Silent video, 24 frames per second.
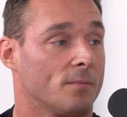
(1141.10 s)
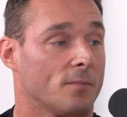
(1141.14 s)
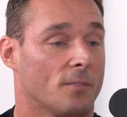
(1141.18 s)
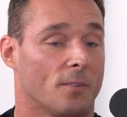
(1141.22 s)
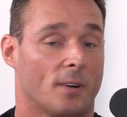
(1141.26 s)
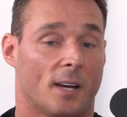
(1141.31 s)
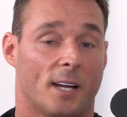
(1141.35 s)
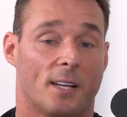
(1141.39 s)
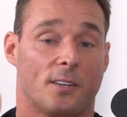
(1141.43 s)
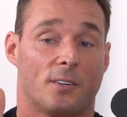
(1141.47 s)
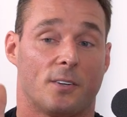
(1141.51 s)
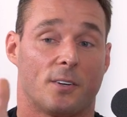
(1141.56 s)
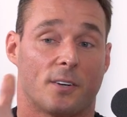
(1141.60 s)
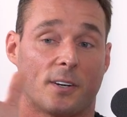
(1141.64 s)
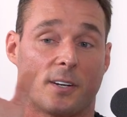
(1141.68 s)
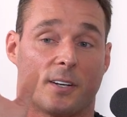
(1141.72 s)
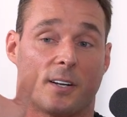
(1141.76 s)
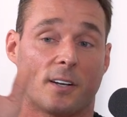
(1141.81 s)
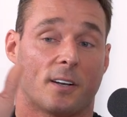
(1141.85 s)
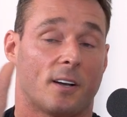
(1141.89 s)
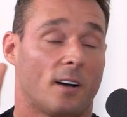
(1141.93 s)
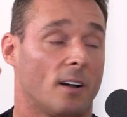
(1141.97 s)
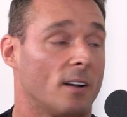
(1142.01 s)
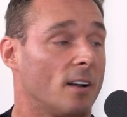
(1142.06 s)
right, you're
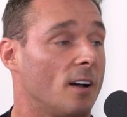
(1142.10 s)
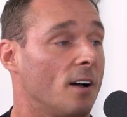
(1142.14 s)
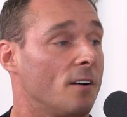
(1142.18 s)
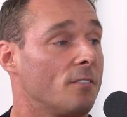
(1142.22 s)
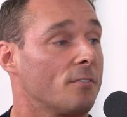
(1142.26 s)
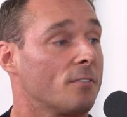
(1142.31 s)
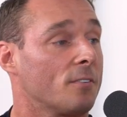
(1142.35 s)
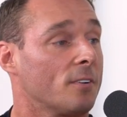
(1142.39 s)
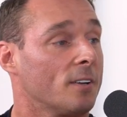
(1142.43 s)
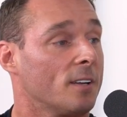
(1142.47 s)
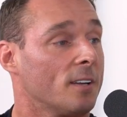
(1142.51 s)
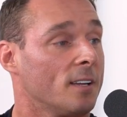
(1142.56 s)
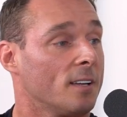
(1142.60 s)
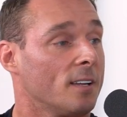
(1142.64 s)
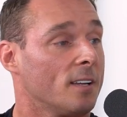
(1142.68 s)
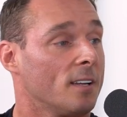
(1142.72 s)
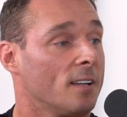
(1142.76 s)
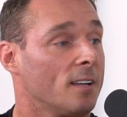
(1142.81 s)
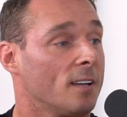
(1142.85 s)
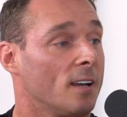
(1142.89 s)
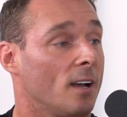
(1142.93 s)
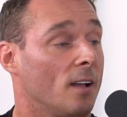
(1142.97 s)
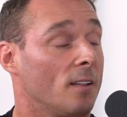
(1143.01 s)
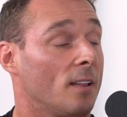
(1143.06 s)
going to cut off
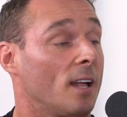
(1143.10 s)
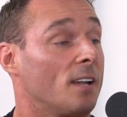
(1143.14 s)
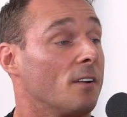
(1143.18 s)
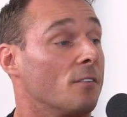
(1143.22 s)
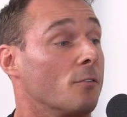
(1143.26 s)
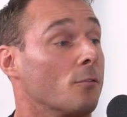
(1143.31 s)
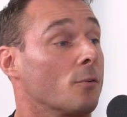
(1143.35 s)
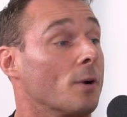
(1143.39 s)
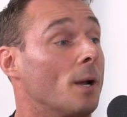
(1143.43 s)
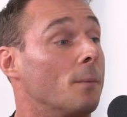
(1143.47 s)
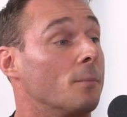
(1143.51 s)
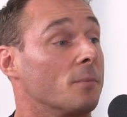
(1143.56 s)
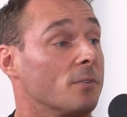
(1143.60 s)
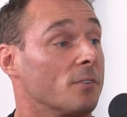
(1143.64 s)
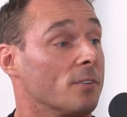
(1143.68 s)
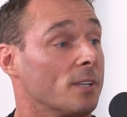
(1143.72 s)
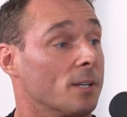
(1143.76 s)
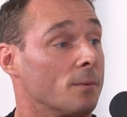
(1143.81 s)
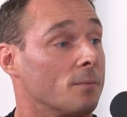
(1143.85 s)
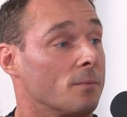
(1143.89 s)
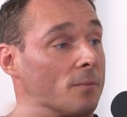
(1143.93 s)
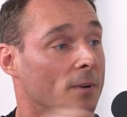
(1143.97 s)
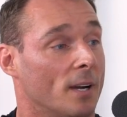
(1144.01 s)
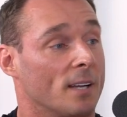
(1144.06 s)
a lot of REM
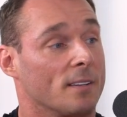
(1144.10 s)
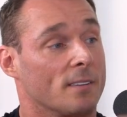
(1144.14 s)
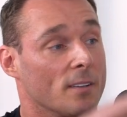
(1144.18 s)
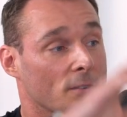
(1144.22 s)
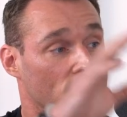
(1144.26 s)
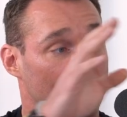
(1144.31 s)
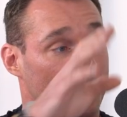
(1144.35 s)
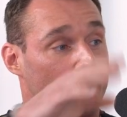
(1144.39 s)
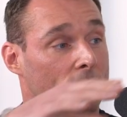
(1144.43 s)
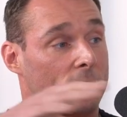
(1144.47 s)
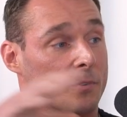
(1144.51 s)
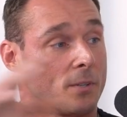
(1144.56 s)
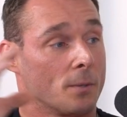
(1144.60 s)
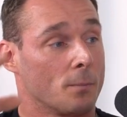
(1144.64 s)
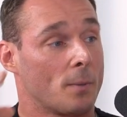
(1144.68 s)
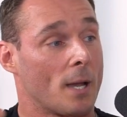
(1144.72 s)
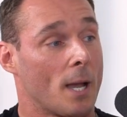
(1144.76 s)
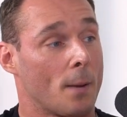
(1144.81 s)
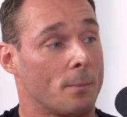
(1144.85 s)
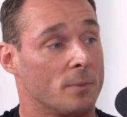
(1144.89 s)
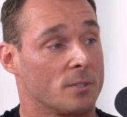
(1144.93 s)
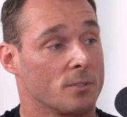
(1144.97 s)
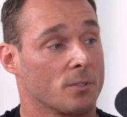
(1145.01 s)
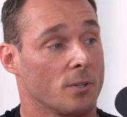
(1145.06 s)
sleep, right? The REM sleep
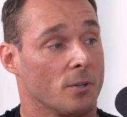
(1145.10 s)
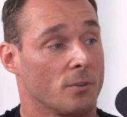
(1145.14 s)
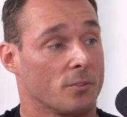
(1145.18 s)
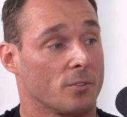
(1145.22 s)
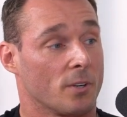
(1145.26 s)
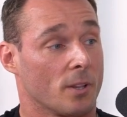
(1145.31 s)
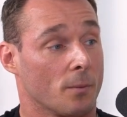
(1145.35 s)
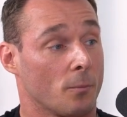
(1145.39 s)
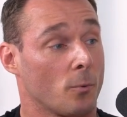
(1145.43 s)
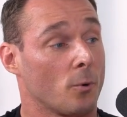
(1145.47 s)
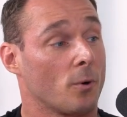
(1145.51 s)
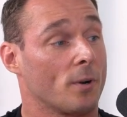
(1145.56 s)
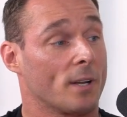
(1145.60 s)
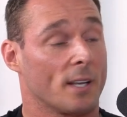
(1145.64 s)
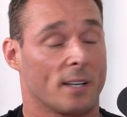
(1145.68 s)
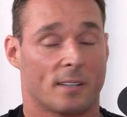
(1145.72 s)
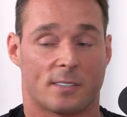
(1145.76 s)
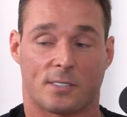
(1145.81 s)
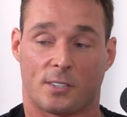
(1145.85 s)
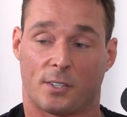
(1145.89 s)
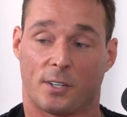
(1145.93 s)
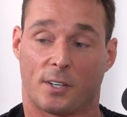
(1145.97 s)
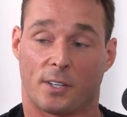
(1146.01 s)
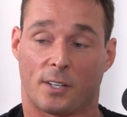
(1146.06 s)
happens closer to the
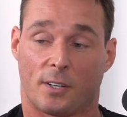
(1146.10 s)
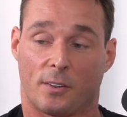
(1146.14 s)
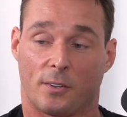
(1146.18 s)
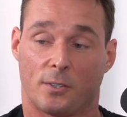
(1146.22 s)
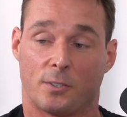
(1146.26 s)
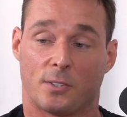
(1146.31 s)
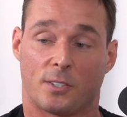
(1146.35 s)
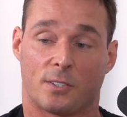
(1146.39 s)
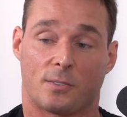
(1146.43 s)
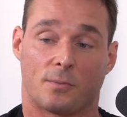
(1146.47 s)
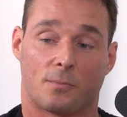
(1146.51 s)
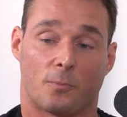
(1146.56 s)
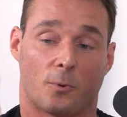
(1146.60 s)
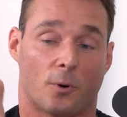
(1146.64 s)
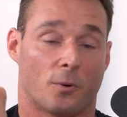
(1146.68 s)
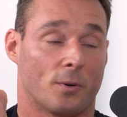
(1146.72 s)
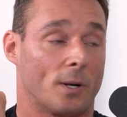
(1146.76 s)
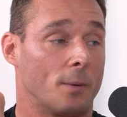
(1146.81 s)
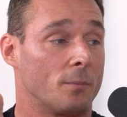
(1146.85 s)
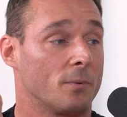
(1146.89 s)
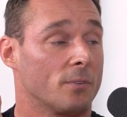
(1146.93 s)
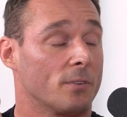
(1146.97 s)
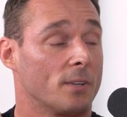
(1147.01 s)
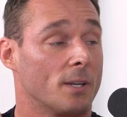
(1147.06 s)
morning. So you're going to lose more
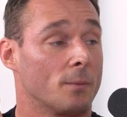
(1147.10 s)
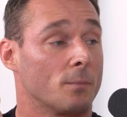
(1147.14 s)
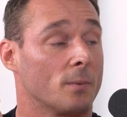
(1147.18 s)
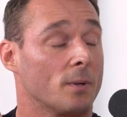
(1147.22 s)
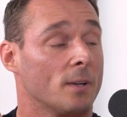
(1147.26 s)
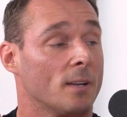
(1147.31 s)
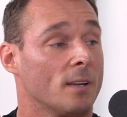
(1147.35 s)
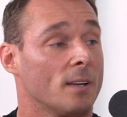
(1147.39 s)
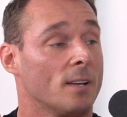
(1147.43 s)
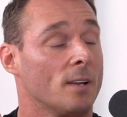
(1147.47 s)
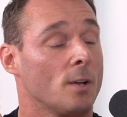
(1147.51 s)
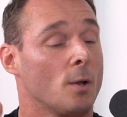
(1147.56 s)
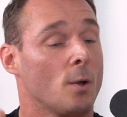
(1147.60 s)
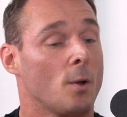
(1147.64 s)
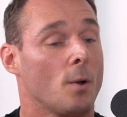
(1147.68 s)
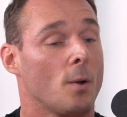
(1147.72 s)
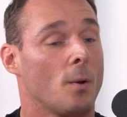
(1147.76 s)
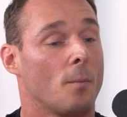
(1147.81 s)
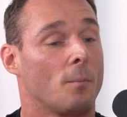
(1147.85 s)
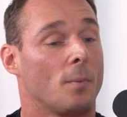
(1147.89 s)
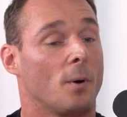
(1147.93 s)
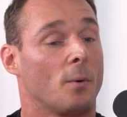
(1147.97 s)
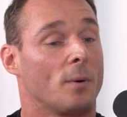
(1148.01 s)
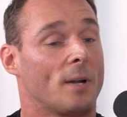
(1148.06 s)
REM sleep.
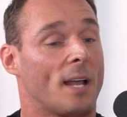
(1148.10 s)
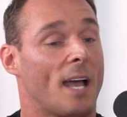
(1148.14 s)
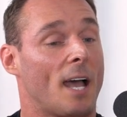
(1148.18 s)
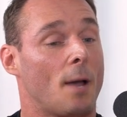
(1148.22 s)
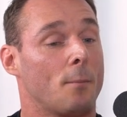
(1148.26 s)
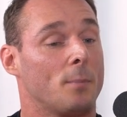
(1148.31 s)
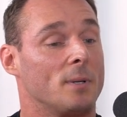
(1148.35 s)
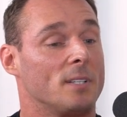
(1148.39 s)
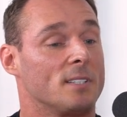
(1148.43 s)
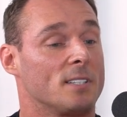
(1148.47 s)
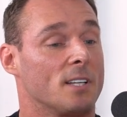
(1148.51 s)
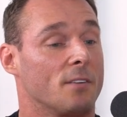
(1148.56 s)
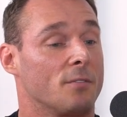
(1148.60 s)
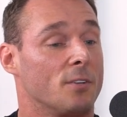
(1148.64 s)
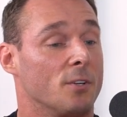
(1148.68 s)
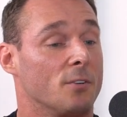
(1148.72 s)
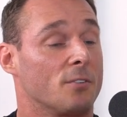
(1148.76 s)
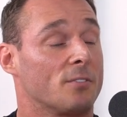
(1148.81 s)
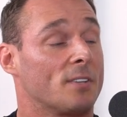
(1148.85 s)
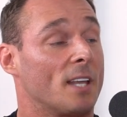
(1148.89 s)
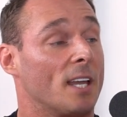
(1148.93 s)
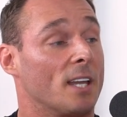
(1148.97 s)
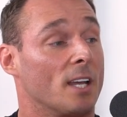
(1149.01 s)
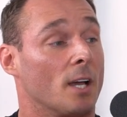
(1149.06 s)
But what happens if you
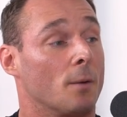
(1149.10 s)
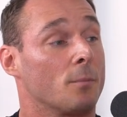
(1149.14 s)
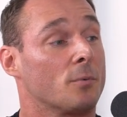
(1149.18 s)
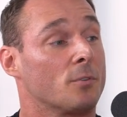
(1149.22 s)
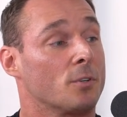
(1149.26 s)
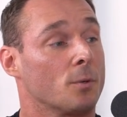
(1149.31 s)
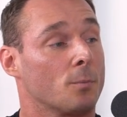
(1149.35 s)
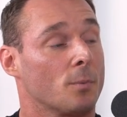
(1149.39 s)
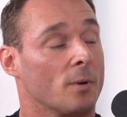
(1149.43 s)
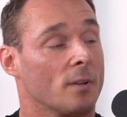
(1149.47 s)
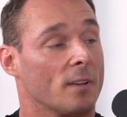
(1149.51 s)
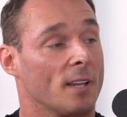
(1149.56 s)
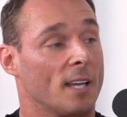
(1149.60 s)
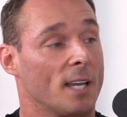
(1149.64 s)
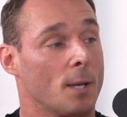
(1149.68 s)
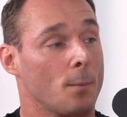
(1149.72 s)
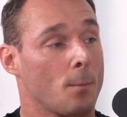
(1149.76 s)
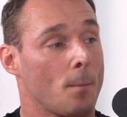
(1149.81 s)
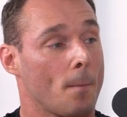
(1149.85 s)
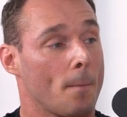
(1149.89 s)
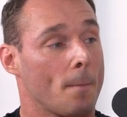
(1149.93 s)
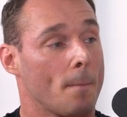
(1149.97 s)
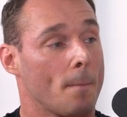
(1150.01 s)
stay up super late,